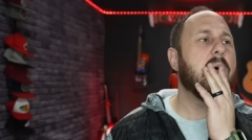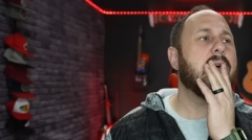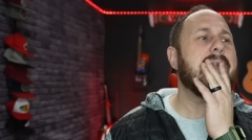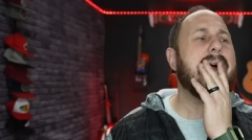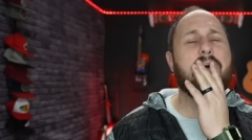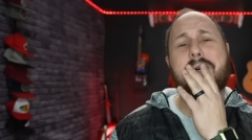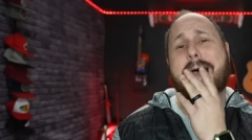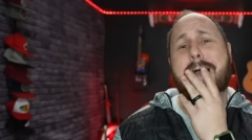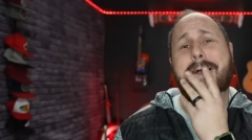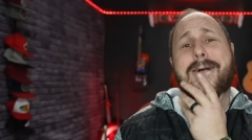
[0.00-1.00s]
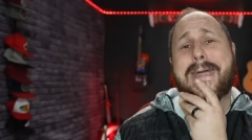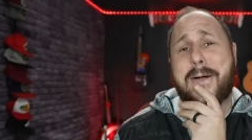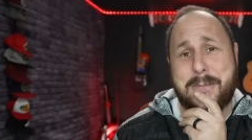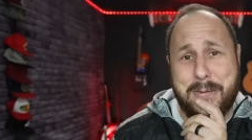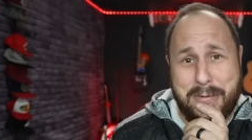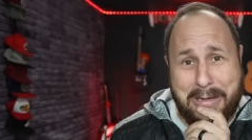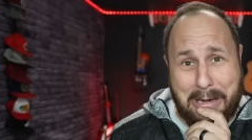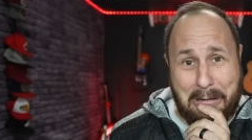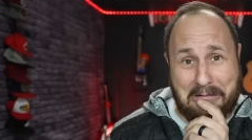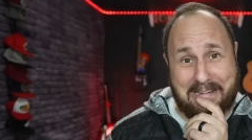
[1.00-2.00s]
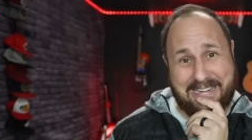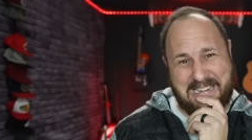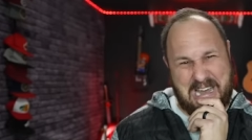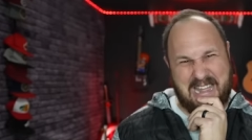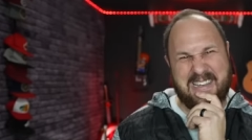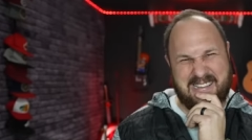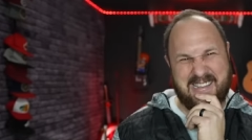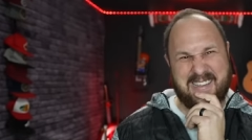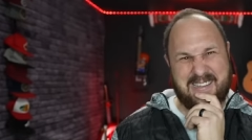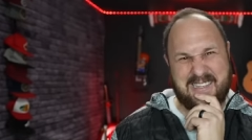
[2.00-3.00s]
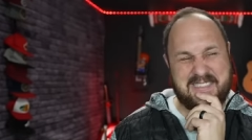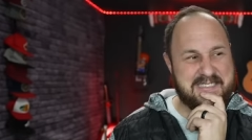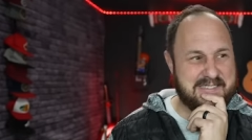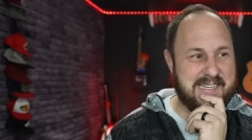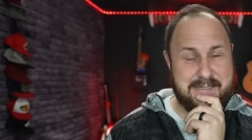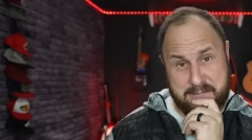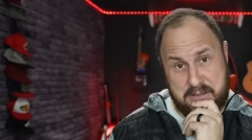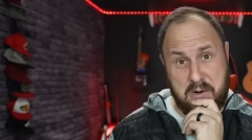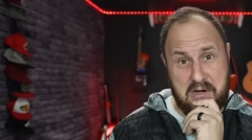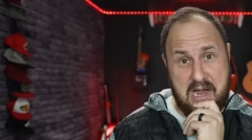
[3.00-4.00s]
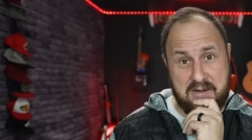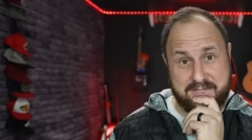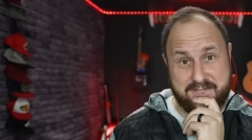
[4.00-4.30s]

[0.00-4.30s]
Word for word: we're not we're not in our accountability era yet. Well, you are now.